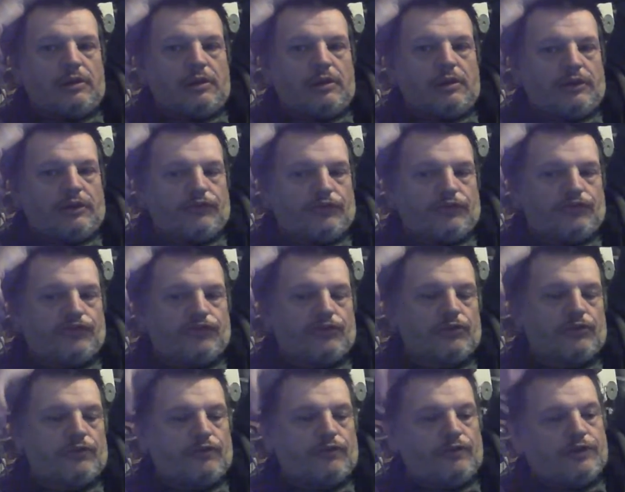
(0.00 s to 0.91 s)
and
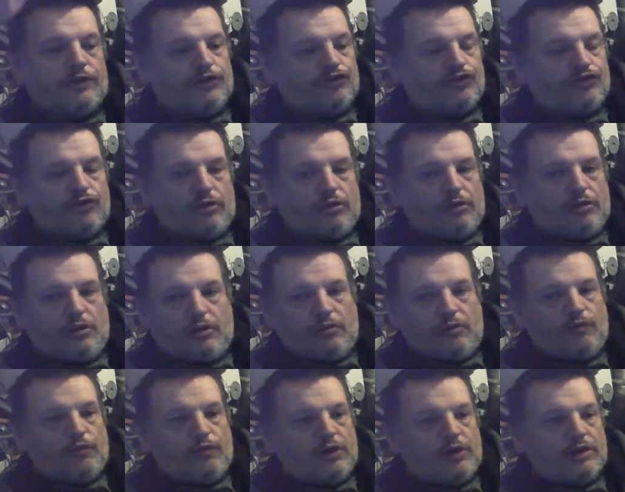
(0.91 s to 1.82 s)
Silver Ridge.
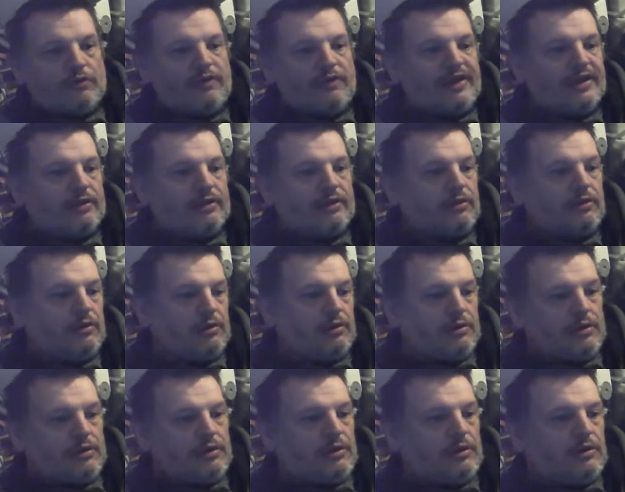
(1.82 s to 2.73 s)
Running around,
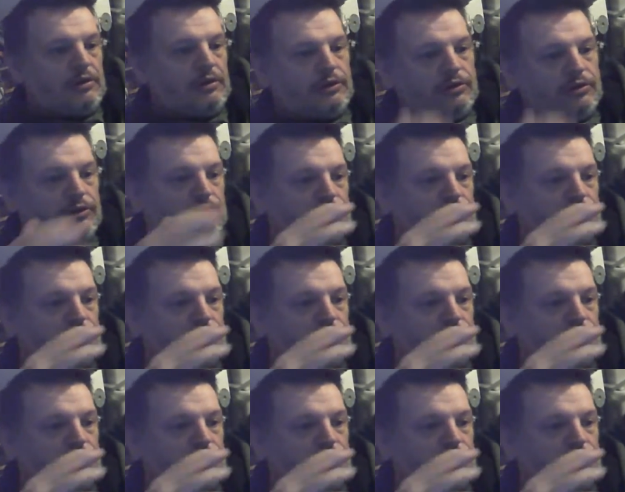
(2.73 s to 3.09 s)
you